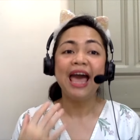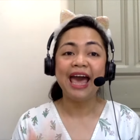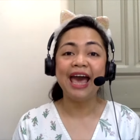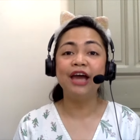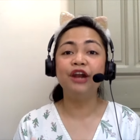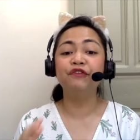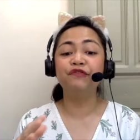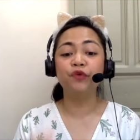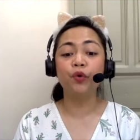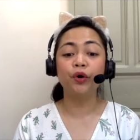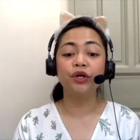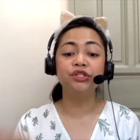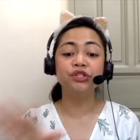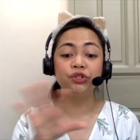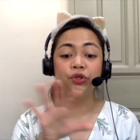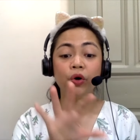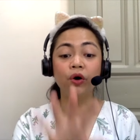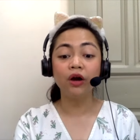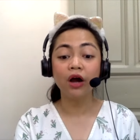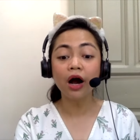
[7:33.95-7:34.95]
and of course,
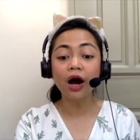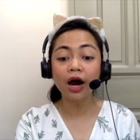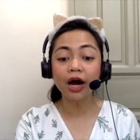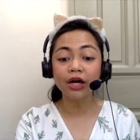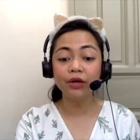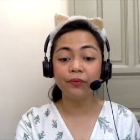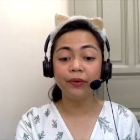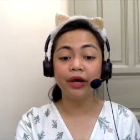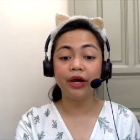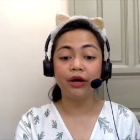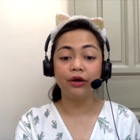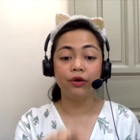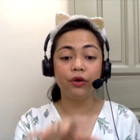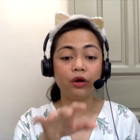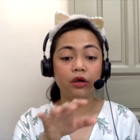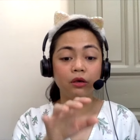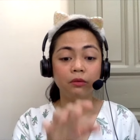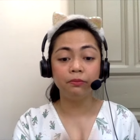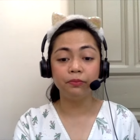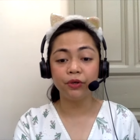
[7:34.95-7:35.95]
your hardware, your
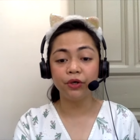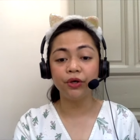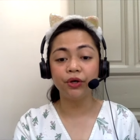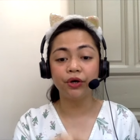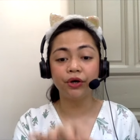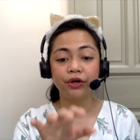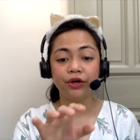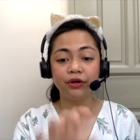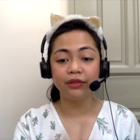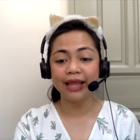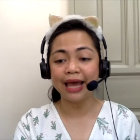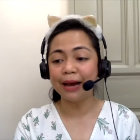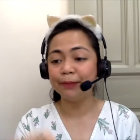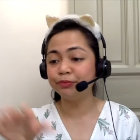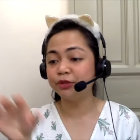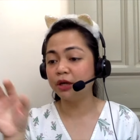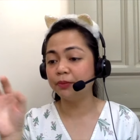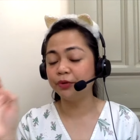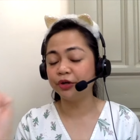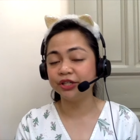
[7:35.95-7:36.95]
computer, your
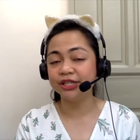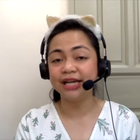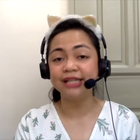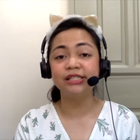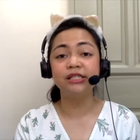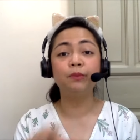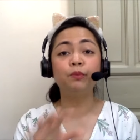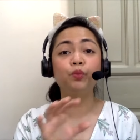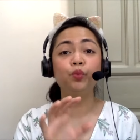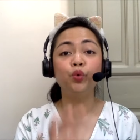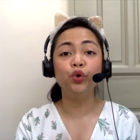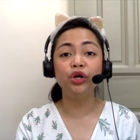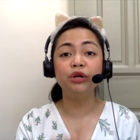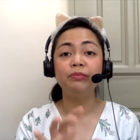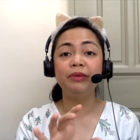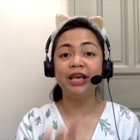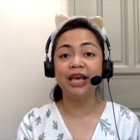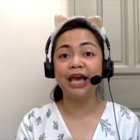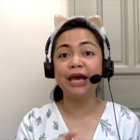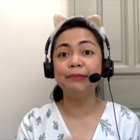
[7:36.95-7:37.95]
laptop, your desktop would
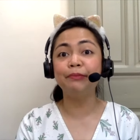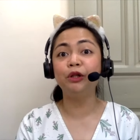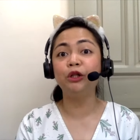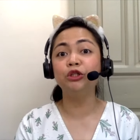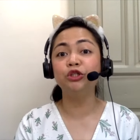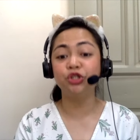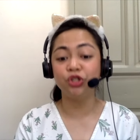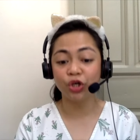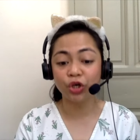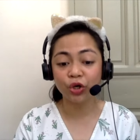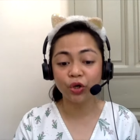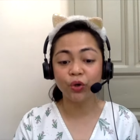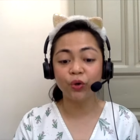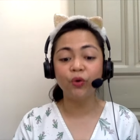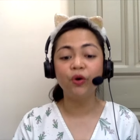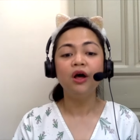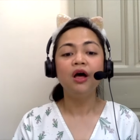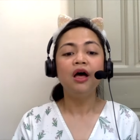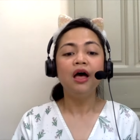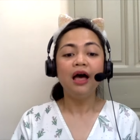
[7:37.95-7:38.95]
be able
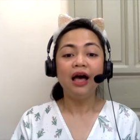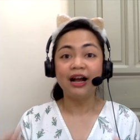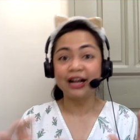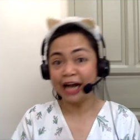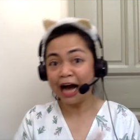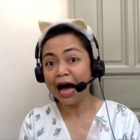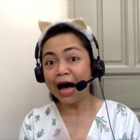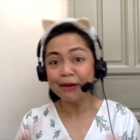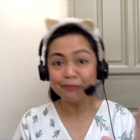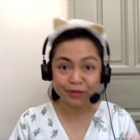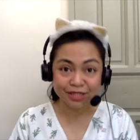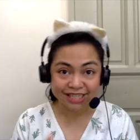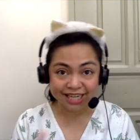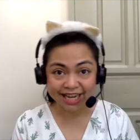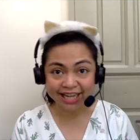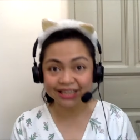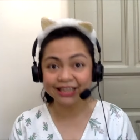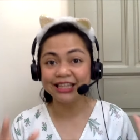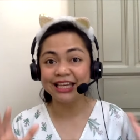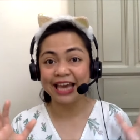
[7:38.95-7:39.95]
to
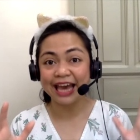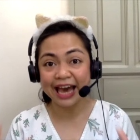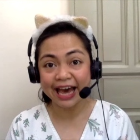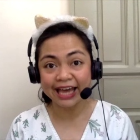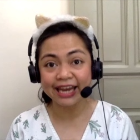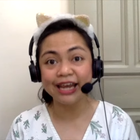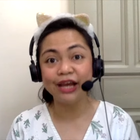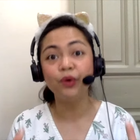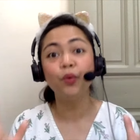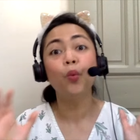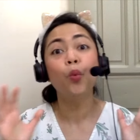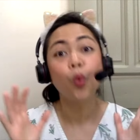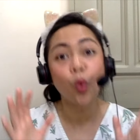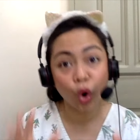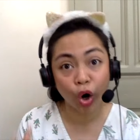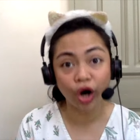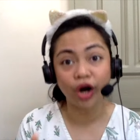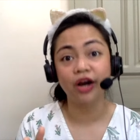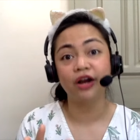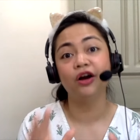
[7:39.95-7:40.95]
accommodate the added
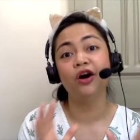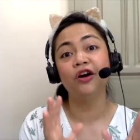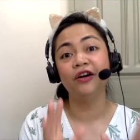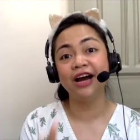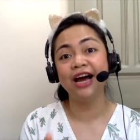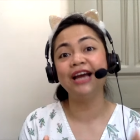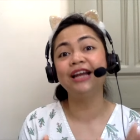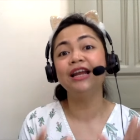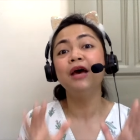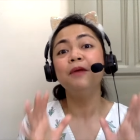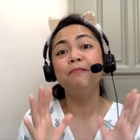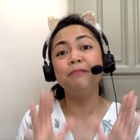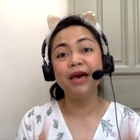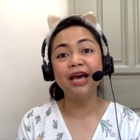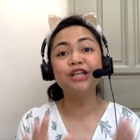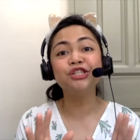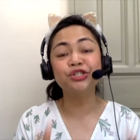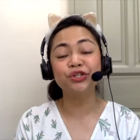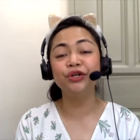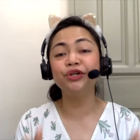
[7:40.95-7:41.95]
work. All right.
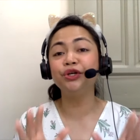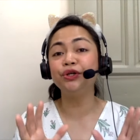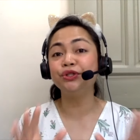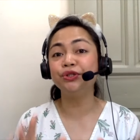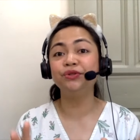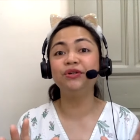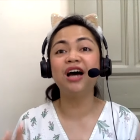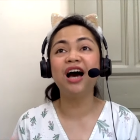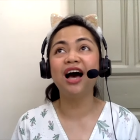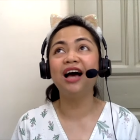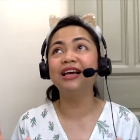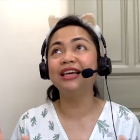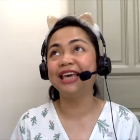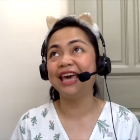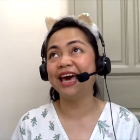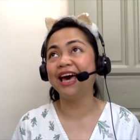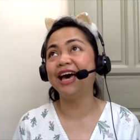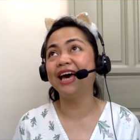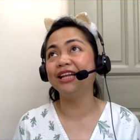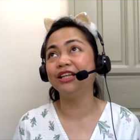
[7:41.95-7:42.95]
Make sure you do not
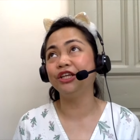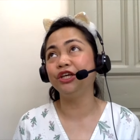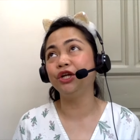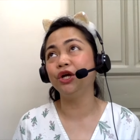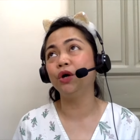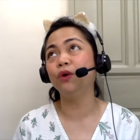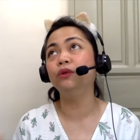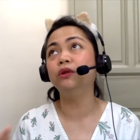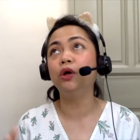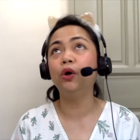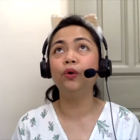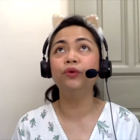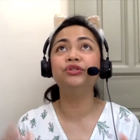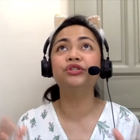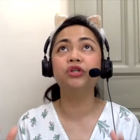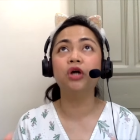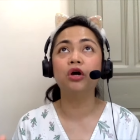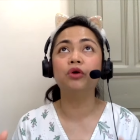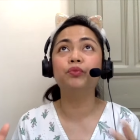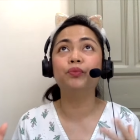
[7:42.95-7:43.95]
get, low
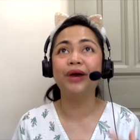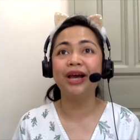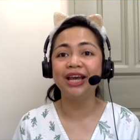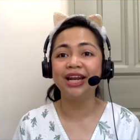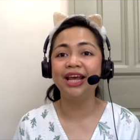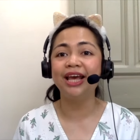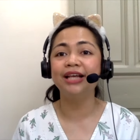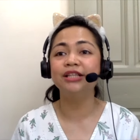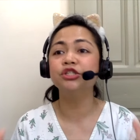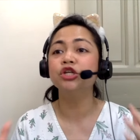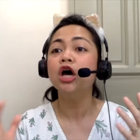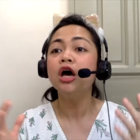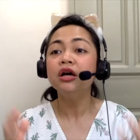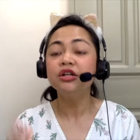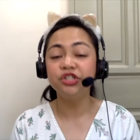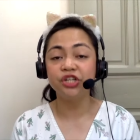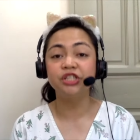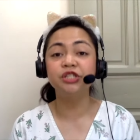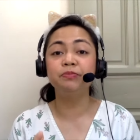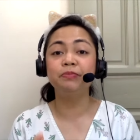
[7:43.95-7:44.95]
star ratings
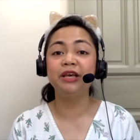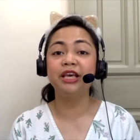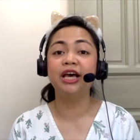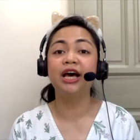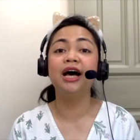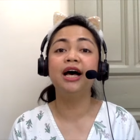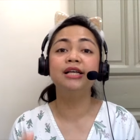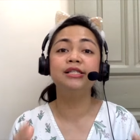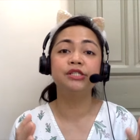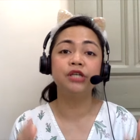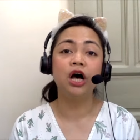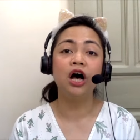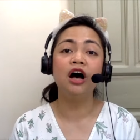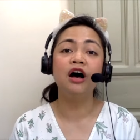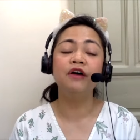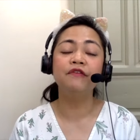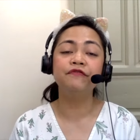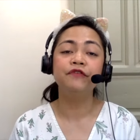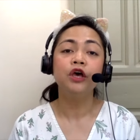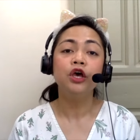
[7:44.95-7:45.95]
just because
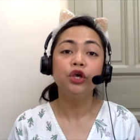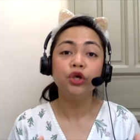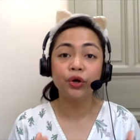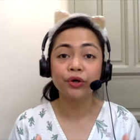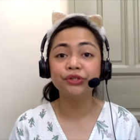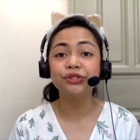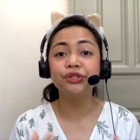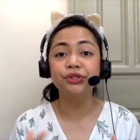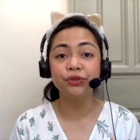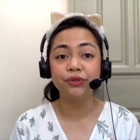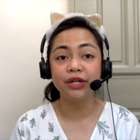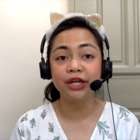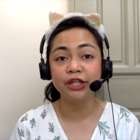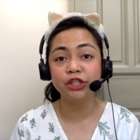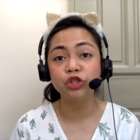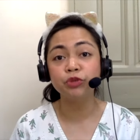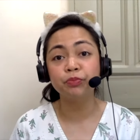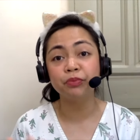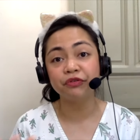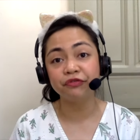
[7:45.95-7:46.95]
of your
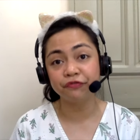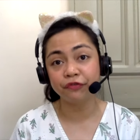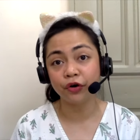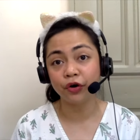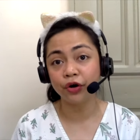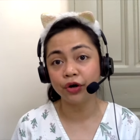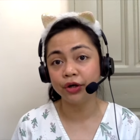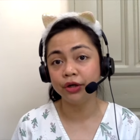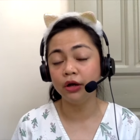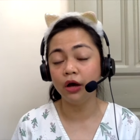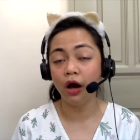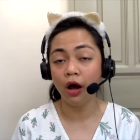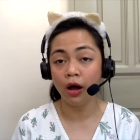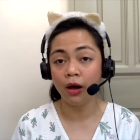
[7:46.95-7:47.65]
student's preferred